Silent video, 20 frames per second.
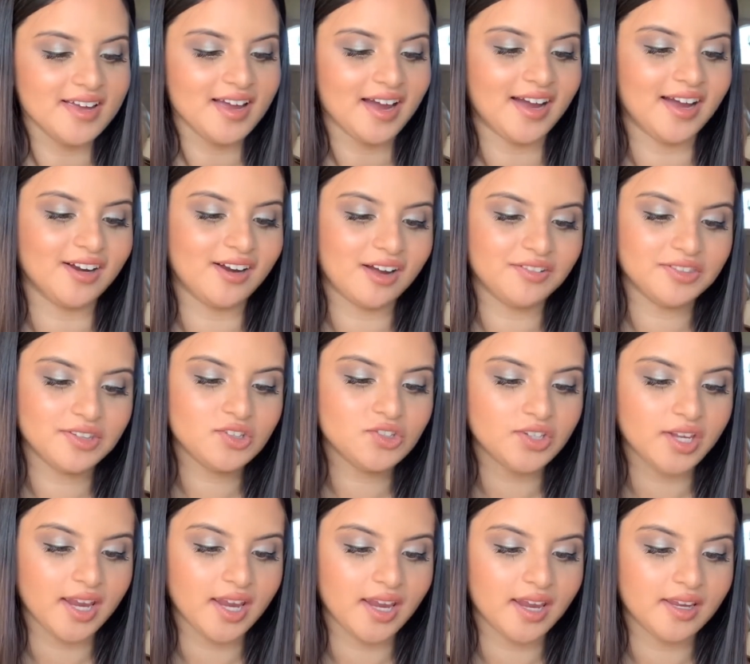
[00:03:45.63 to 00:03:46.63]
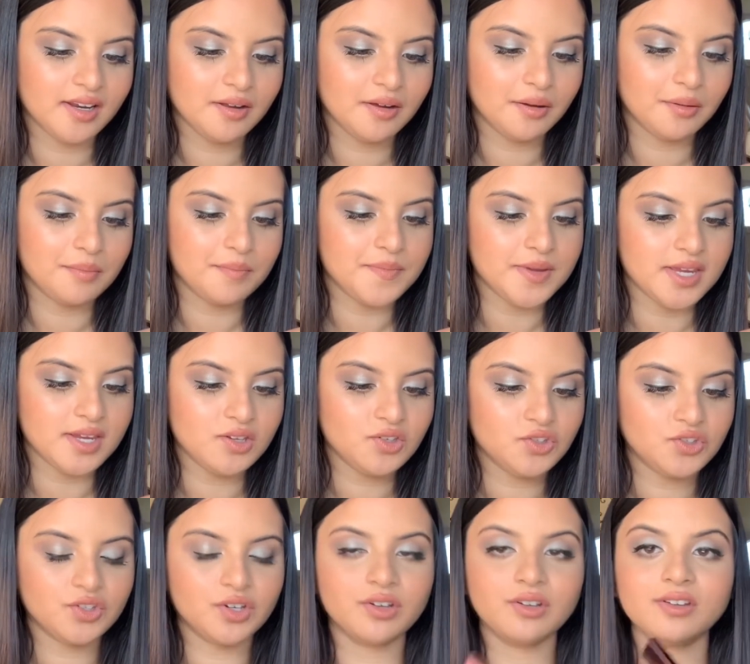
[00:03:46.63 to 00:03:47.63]
I got the shade
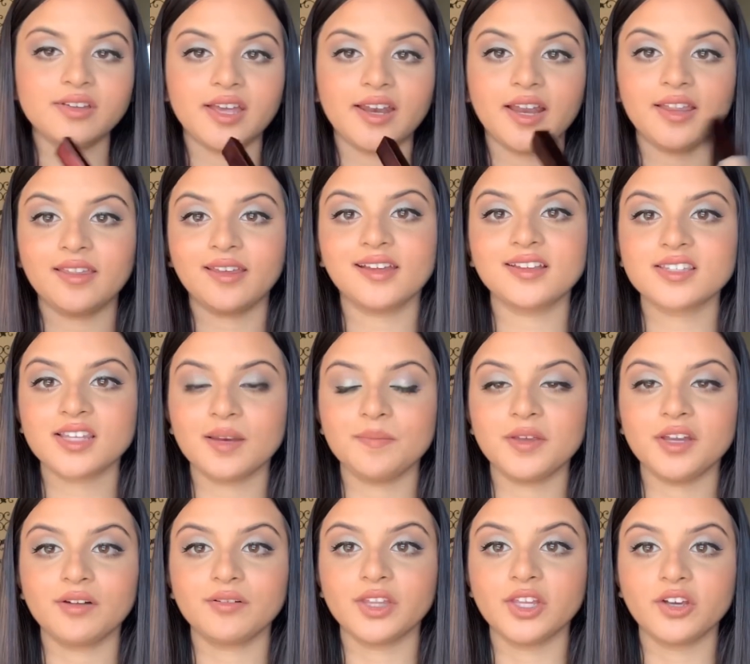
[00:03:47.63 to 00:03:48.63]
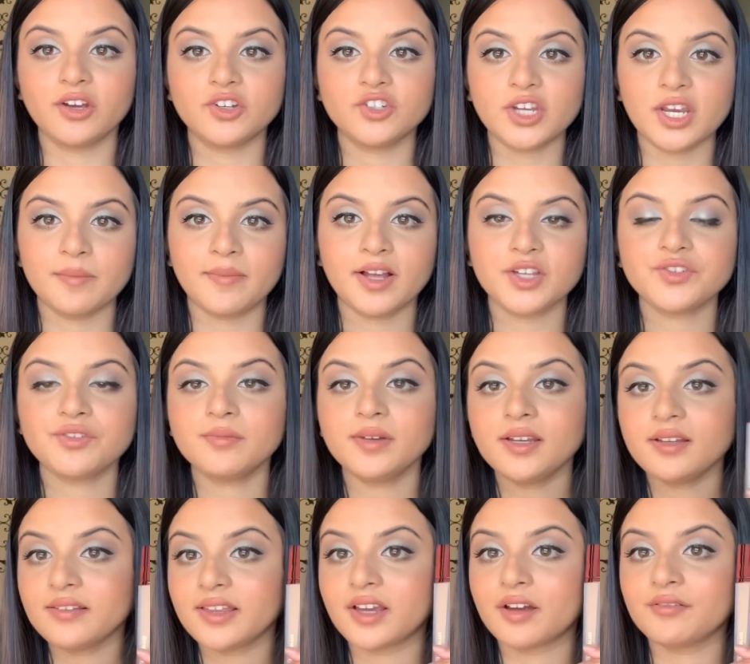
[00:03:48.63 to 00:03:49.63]
Beech, and I think it's going to be a really good shade match for me,
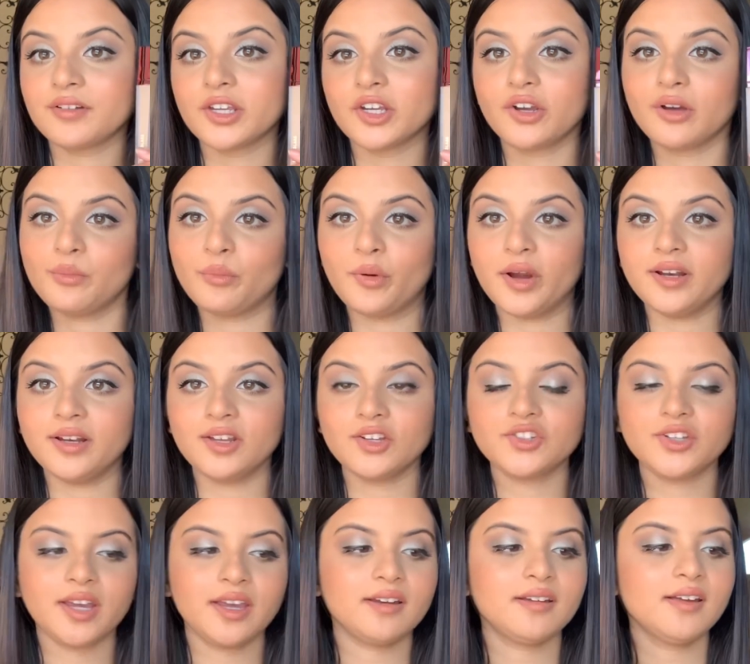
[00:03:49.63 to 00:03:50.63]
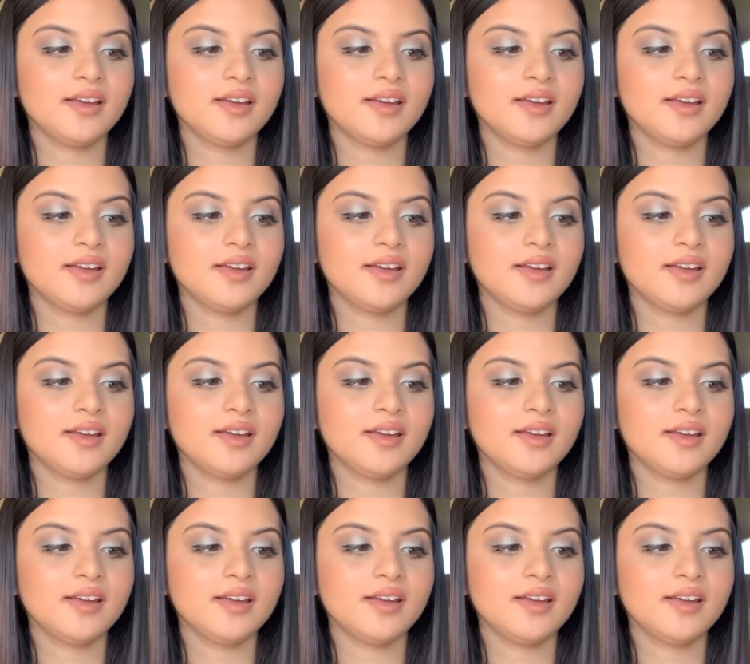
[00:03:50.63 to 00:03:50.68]
a really good brightening shade.